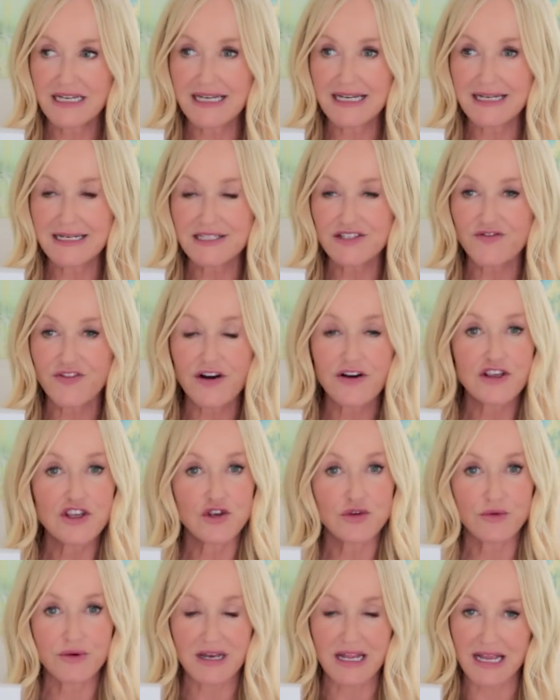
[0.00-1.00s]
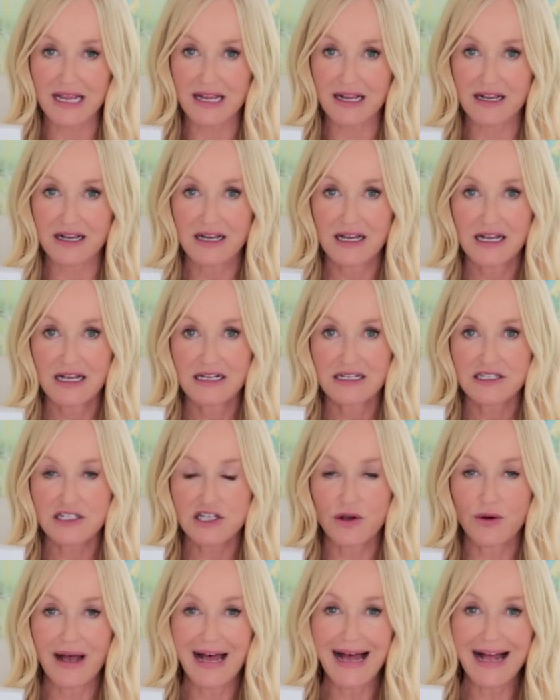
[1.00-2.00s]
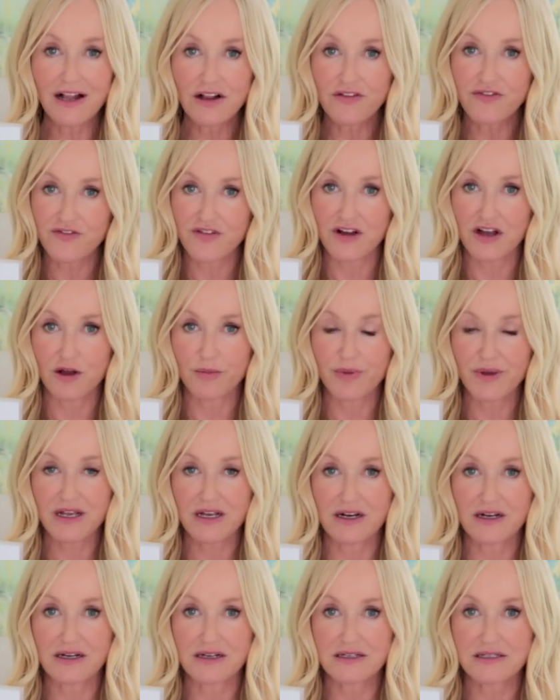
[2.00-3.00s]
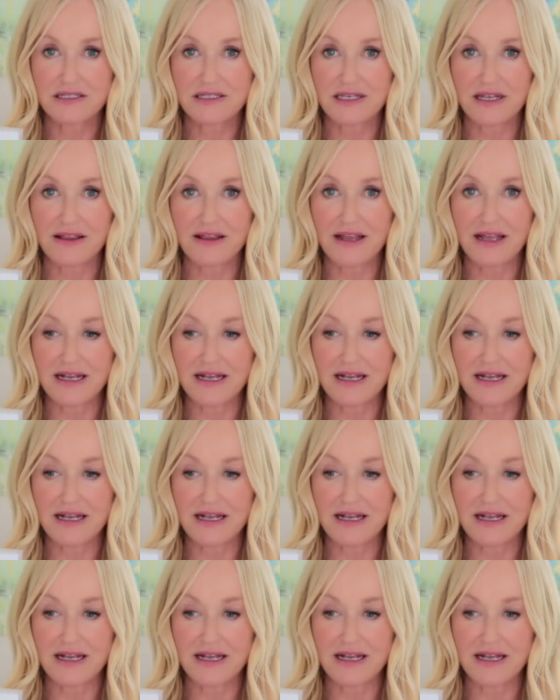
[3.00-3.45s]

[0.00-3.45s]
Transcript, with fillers: is very unique. So Alpha because